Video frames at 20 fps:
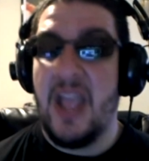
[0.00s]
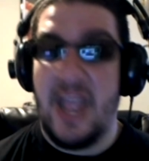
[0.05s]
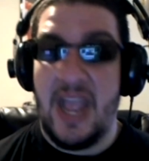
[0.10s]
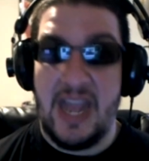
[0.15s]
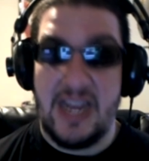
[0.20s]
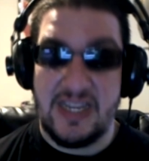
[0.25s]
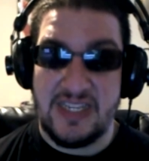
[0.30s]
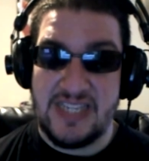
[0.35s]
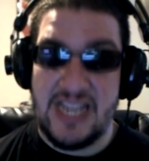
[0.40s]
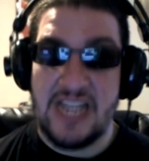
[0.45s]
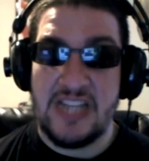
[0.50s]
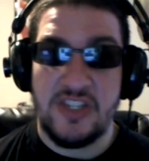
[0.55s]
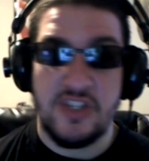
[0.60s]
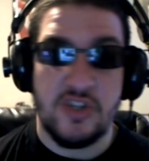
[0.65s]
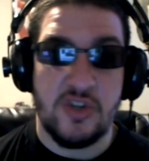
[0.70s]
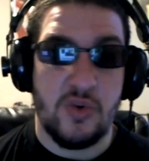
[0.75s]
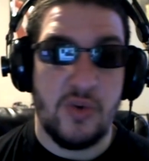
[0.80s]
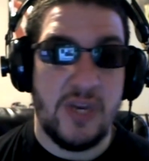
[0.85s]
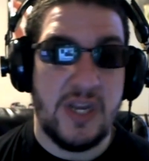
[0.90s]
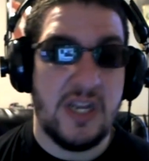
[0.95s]
and
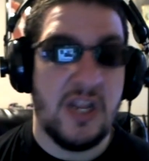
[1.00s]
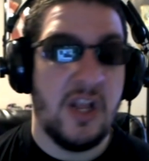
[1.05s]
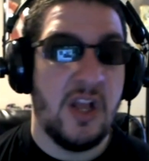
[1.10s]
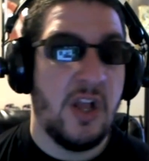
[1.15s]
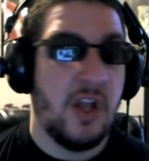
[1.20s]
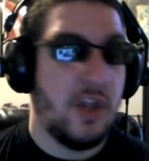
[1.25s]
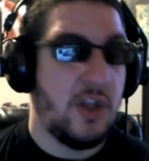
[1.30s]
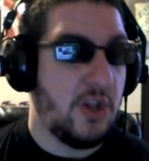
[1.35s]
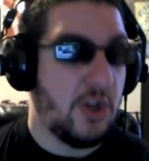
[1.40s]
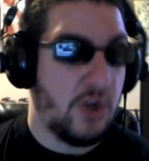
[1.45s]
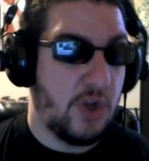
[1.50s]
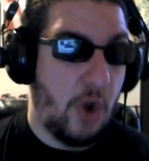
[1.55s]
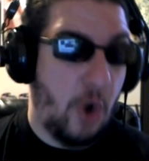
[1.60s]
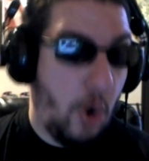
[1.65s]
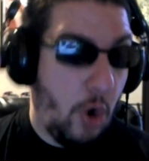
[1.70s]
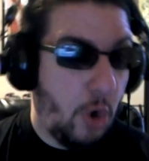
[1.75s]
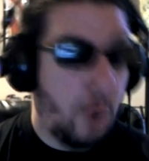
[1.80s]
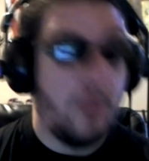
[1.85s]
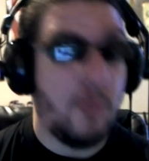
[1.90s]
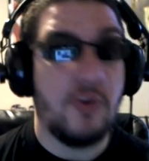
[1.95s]
Assassin's Creed look
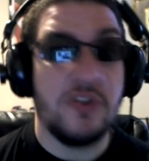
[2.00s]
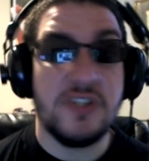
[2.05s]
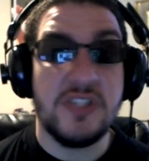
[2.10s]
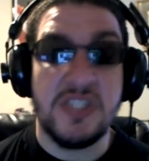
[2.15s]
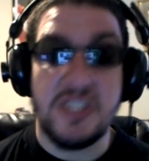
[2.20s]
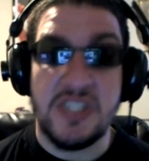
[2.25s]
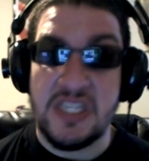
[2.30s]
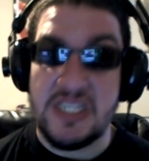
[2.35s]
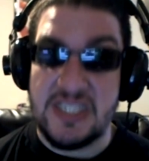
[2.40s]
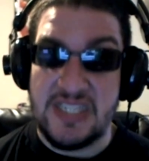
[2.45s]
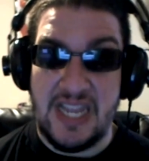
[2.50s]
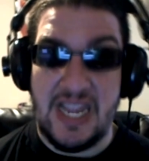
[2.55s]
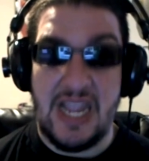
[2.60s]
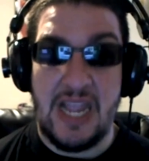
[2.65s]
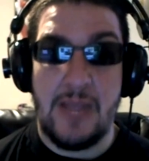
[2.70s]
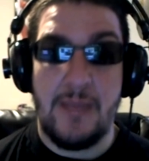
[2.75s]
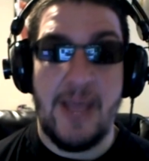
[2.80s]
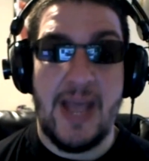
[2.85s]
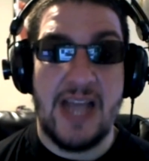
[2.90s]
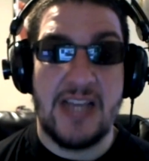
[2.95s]
almost the
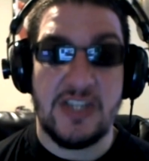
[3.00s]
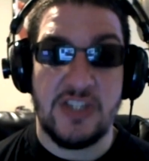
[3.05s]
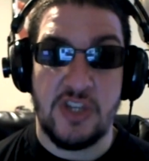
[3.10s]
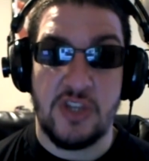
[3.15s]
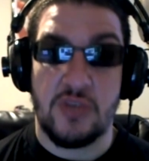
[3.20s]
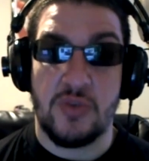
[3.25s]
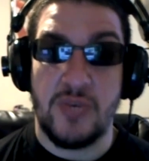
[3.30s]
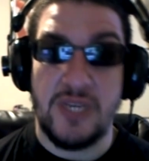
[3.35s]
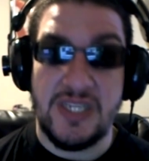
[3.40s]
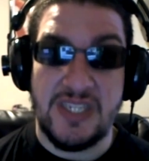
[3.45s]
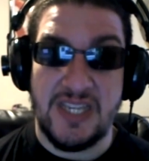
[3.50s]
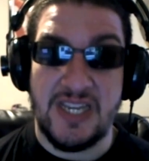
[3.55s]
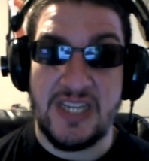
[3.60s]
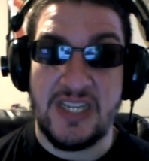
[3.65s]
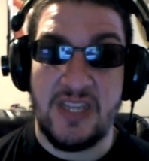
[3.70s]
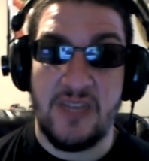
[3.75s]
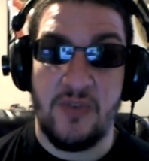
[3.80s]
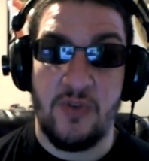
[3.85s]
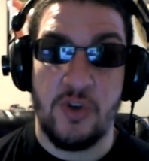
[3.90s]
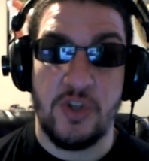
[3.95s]
same as the
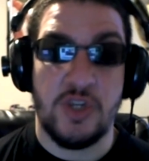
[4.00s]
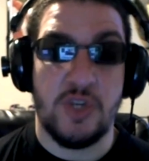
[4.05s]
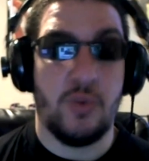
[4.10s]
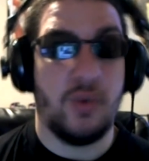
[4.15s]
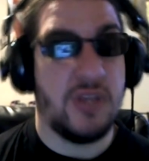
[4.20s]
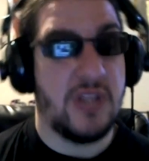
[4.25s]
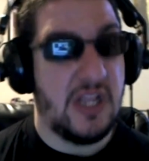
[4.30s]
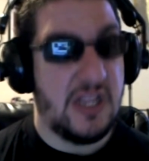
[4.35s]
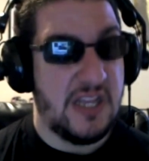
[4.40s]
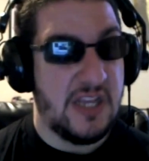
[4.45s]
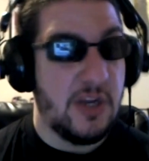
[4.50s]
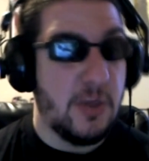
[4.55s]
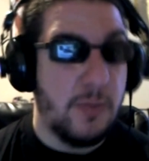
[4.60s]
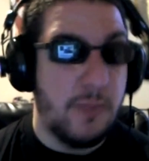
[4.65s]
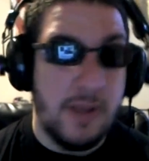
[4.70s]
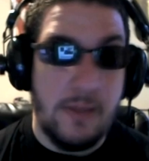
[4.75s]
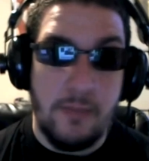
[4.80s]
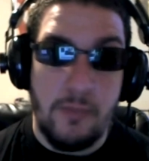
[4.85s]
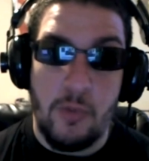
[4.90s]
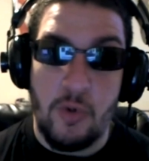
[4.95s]
360 version with a little
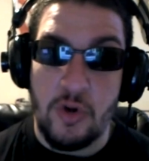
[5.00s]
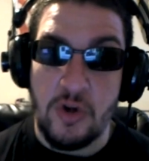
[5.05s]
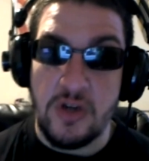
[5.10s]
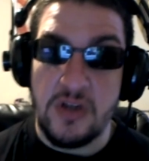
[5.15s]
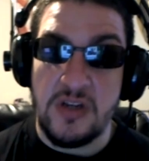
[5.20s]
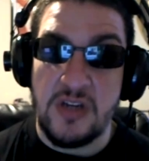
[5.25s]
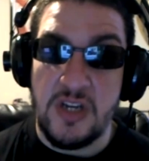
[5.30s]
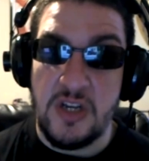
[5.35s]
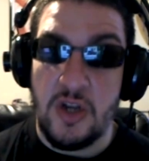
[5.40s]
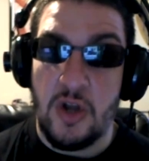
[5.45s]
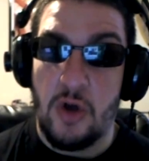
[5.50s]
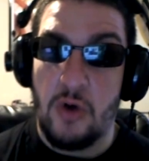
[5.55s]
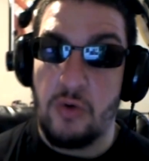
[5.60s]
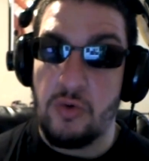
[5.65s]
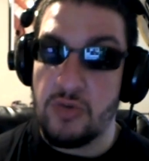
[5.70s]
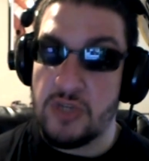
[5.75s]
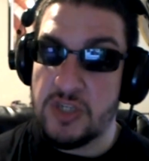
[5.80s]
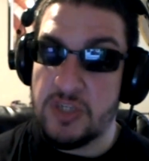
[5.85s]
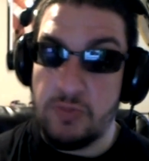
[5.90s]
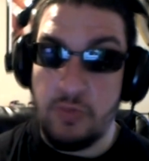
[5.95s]
bit more,
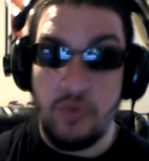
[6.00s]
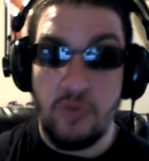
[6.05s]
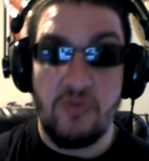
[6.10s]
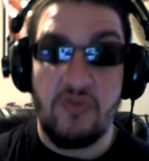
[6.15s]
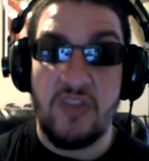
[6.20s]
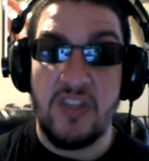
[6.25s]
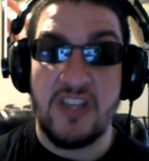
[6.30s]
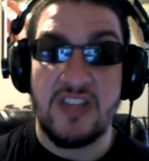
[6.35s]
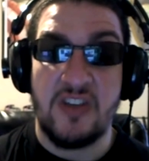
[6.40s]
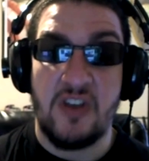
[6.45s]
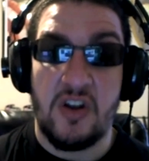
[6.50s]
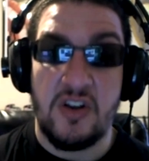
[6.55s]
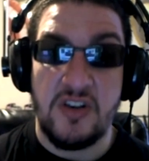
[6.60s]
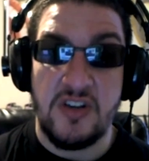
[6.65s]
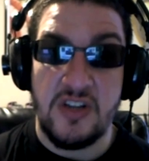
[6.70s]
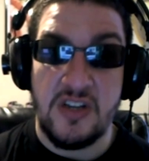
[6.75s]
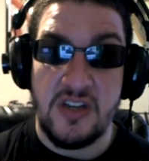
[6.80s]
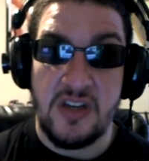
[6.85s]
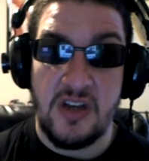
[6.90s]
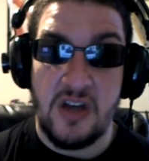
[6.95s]
smoothness on
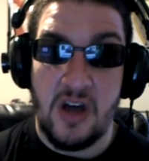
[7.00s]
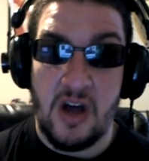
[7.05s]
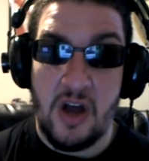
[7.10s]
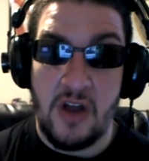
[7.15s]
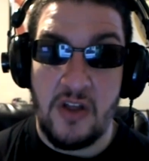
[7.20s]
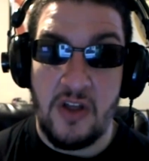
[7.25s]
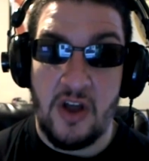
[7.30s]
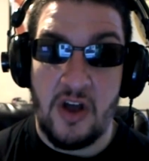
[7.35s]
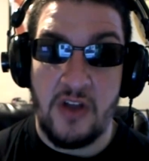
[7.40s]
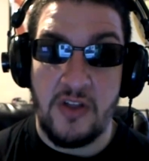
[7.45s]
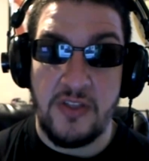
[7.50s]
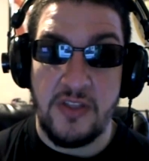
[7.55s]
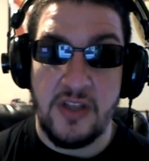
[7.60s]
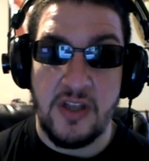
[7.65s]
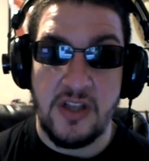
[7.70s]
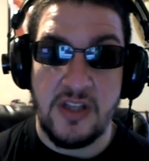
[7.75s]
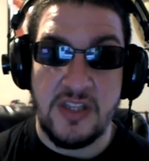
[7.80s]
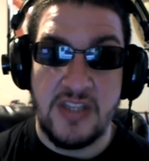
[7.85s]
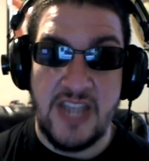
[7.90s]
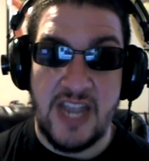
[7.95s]

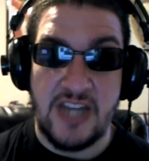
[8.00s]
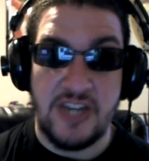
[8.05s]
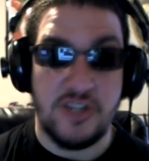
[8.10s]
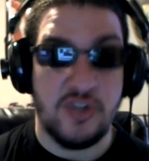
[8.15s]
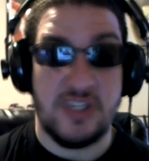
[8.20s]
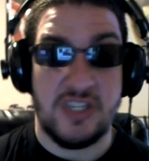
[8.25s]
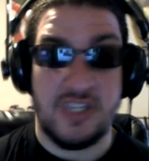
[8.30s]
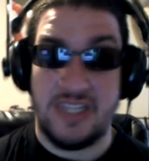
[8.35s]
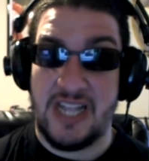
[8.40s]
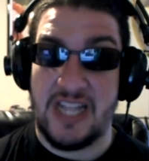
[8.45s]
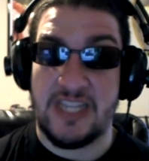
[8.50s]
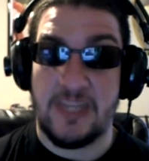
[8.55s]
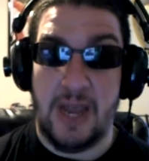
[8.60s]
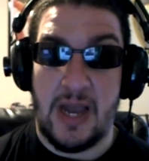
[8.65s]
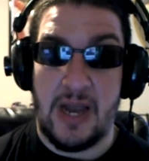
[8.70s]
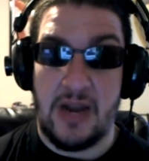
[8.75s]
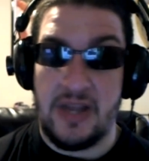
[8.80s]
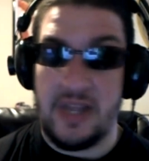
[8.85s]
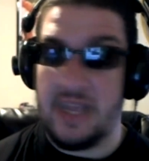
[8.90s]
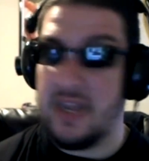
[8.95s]
the textures, and that's
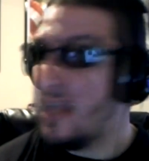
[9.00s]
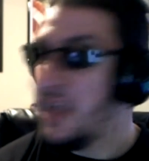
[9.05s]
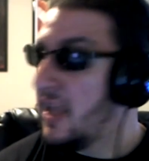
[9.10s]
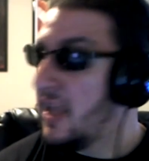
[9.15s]
about it.